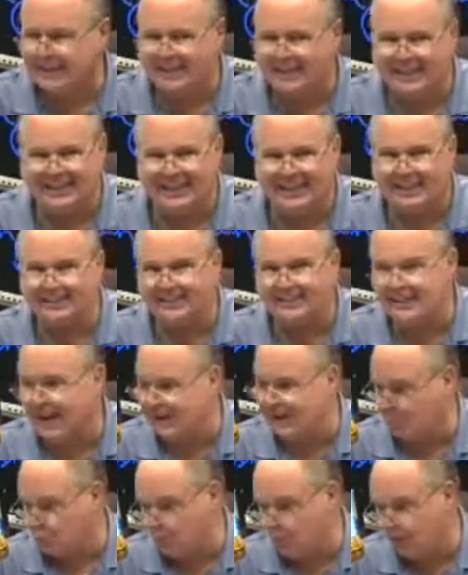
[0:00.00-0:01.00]
He's
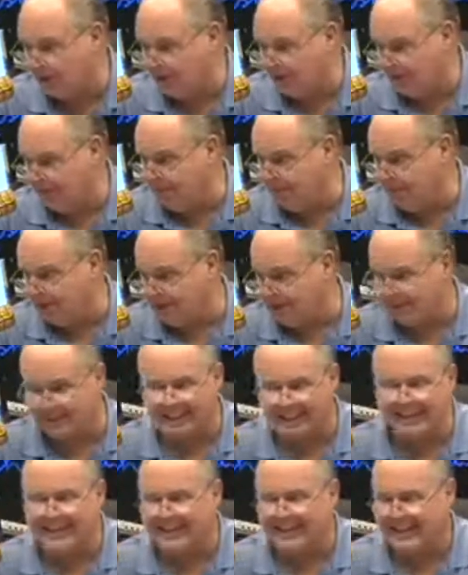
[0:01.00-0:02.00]
not worried about it.
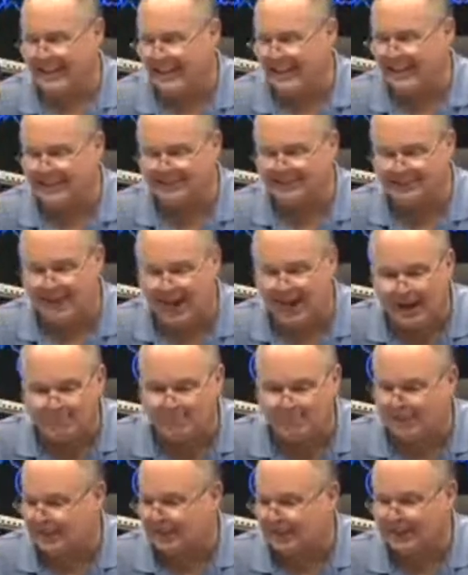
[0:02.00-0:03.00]
He is
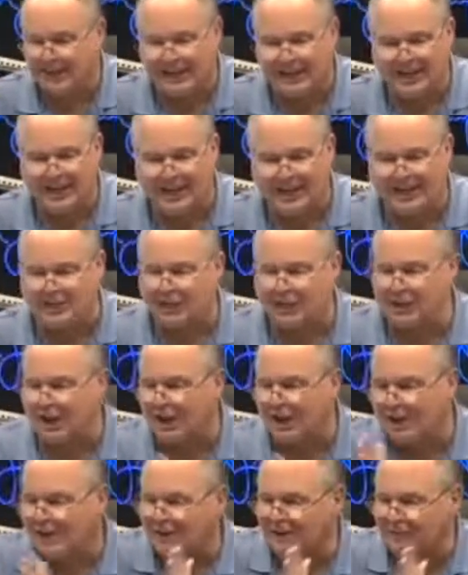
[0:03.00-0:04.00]
happy. He
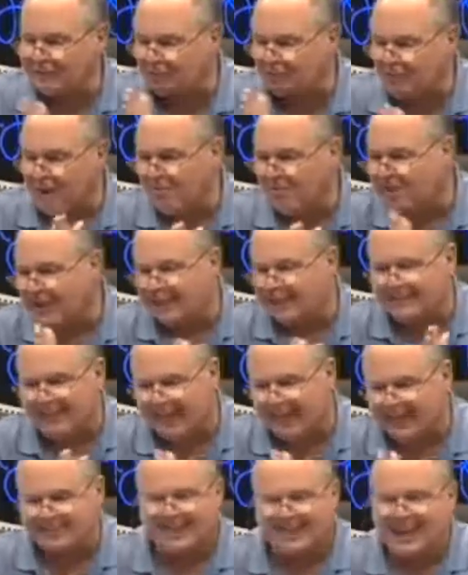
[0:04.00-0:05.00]
loves rubbing his
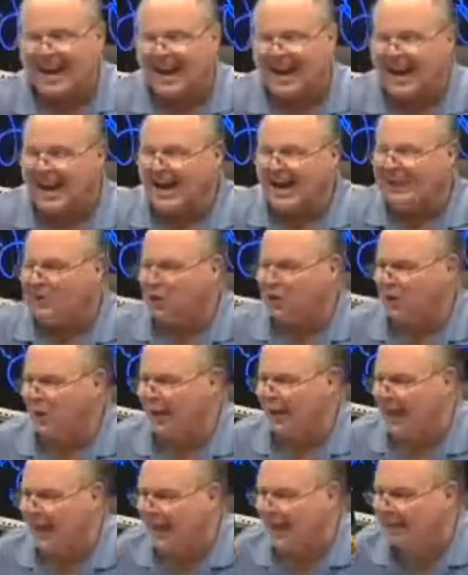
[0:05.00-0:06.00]
hands. Hey, you
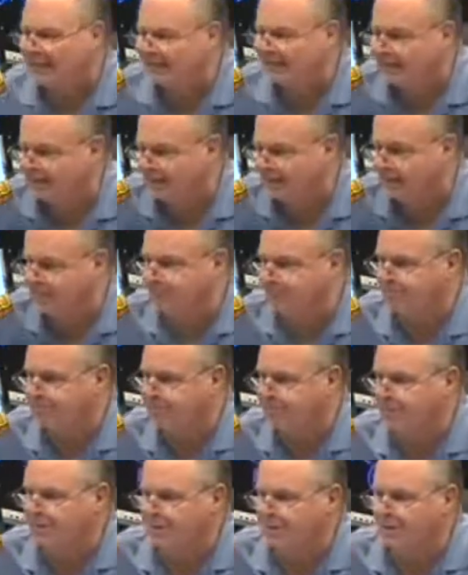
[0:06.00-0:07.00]
hicks.
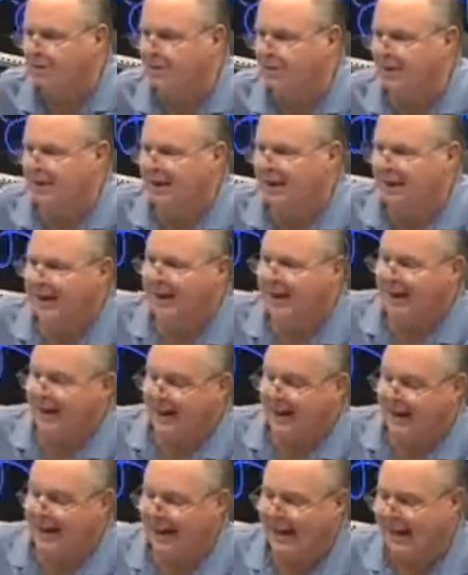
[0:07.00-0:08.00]

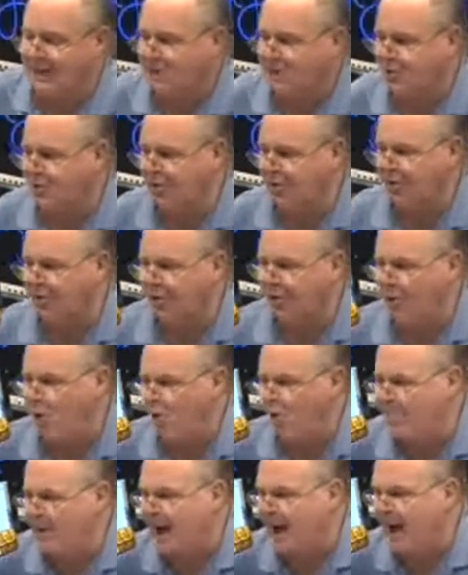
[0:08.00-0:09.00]
Hey, you
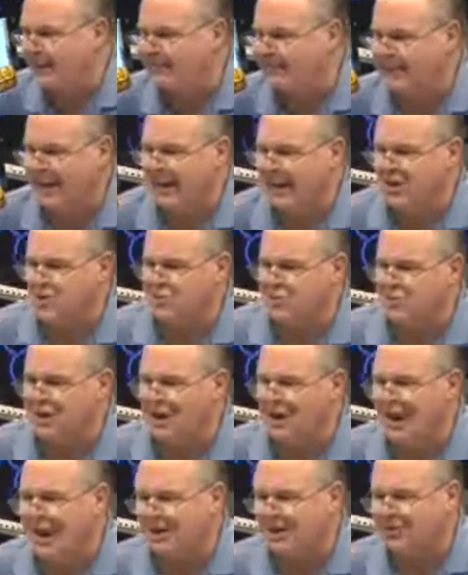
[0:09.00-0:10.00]
throwbacks. Hey, you
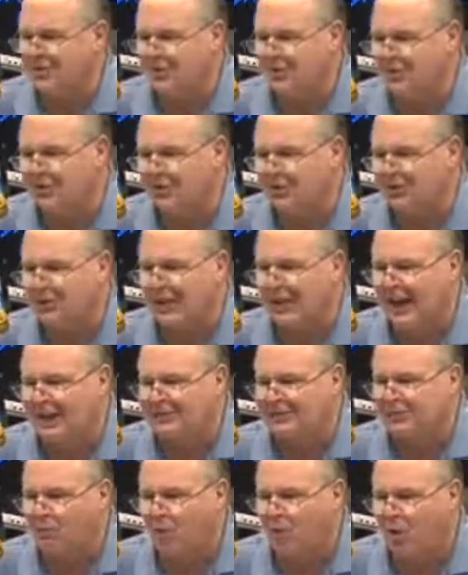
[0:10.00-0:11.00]
Neanderthals.
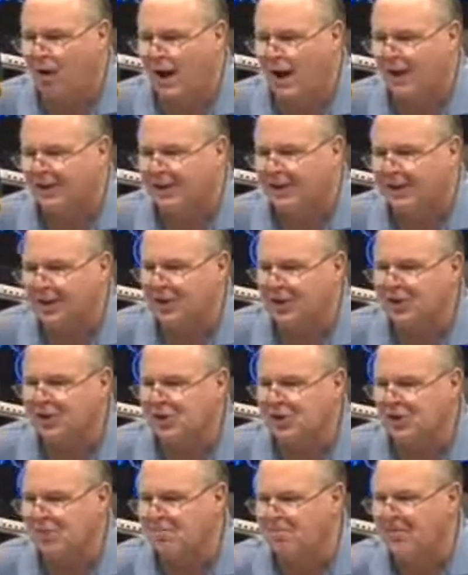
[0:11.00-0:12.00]
Guess what?
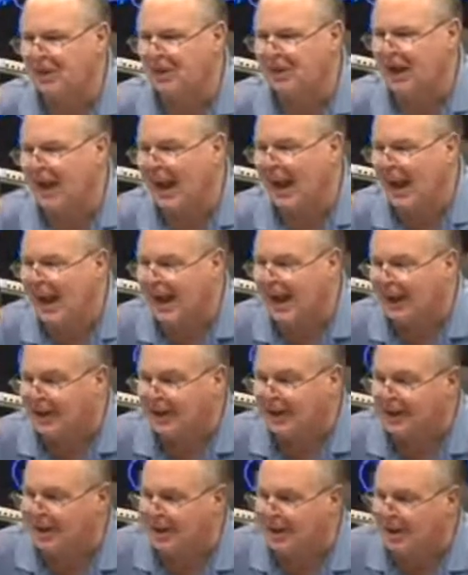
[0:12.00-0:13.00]
You've been
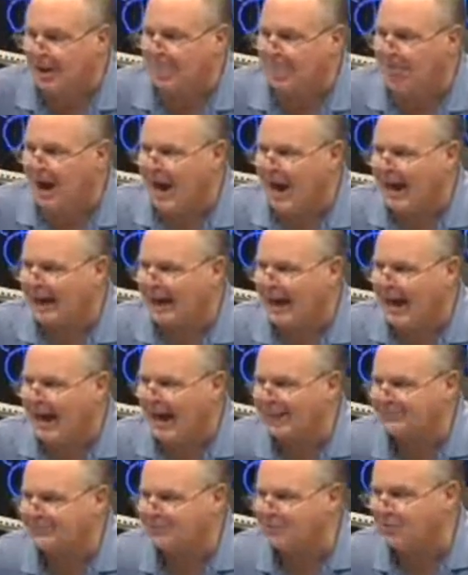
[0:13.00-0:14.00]
had. My
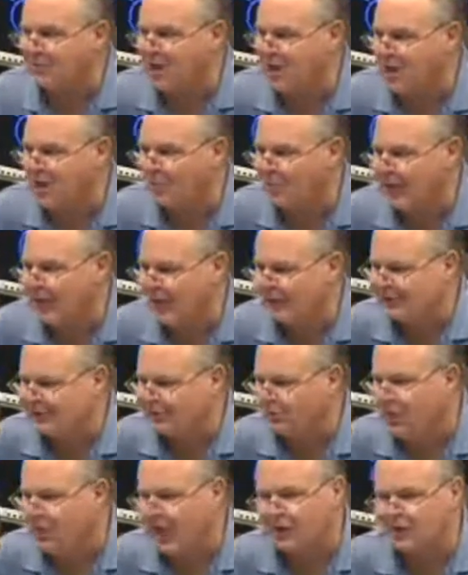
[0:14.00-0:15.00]
guys are running rings
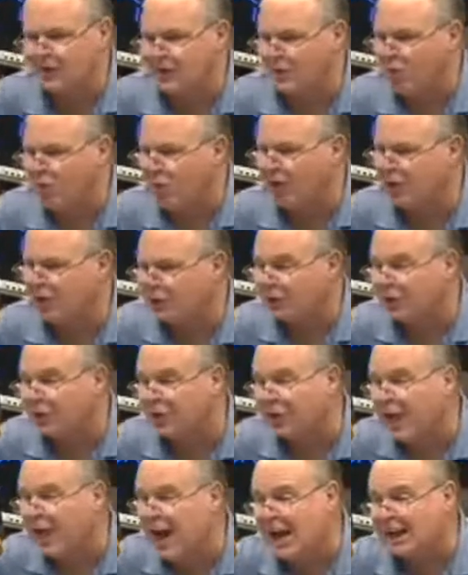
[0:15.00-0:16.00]
around you while you're
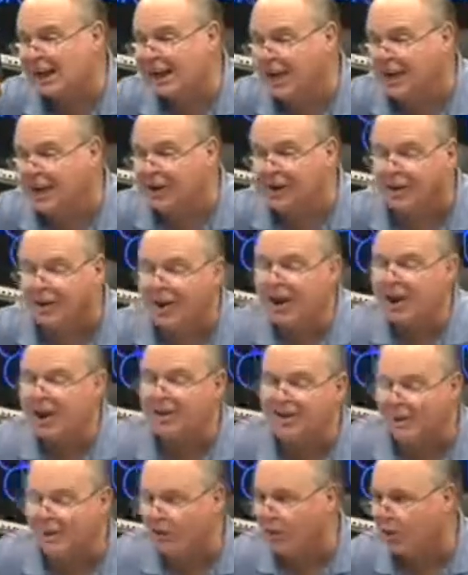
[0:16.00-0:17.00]
not here.
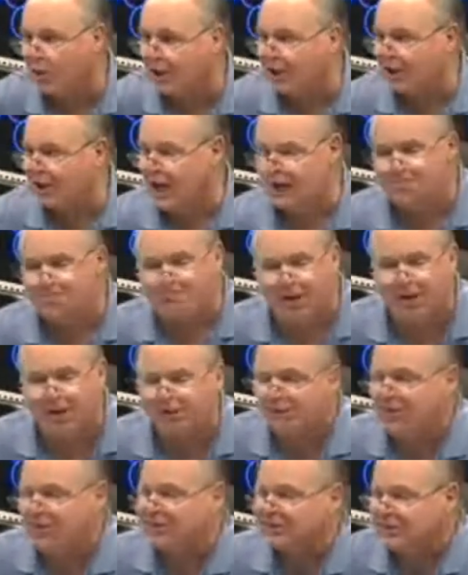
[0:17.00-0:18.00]
They're working on
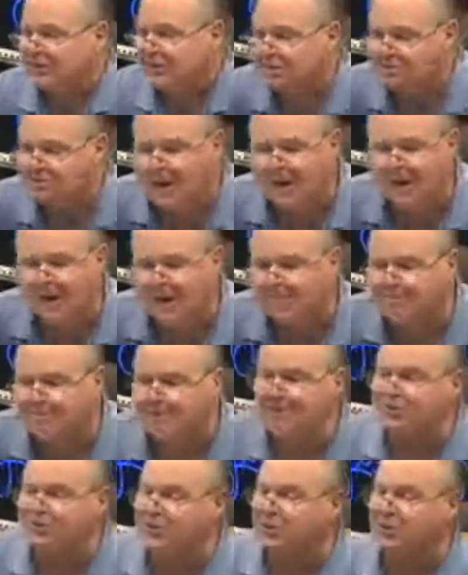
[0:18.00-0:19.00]
budgets and spending
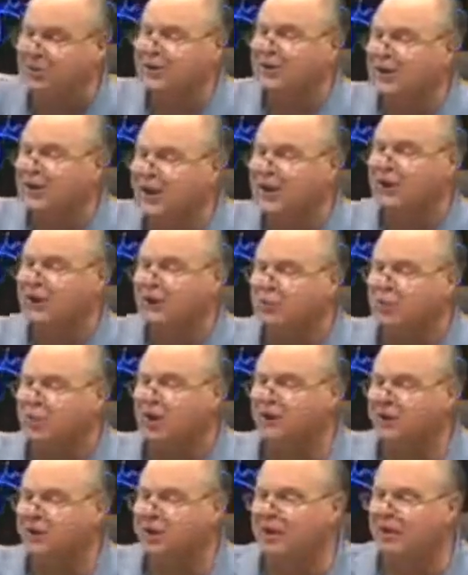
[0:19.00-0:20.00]
bills. You think you
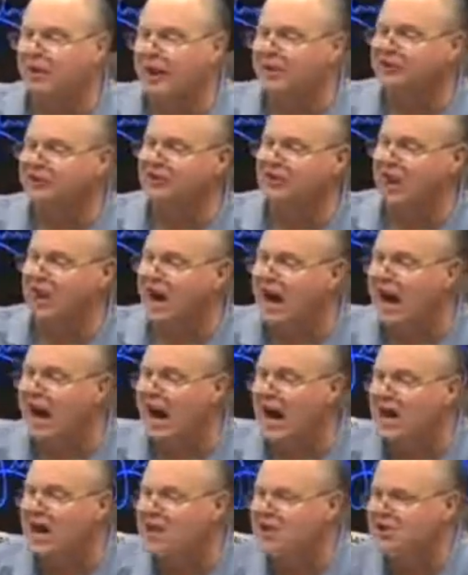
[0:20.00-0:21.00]
won the election?
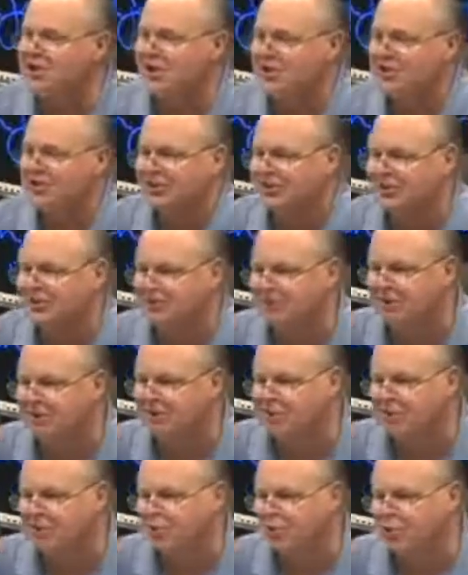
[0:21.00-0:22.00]
Ha! You're just a
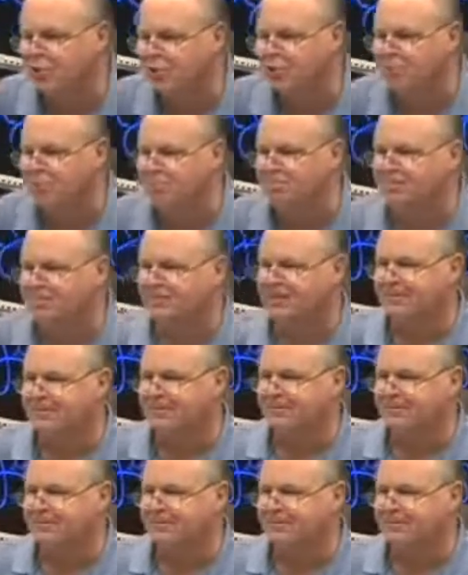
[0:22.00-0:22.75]
bunch of rubes.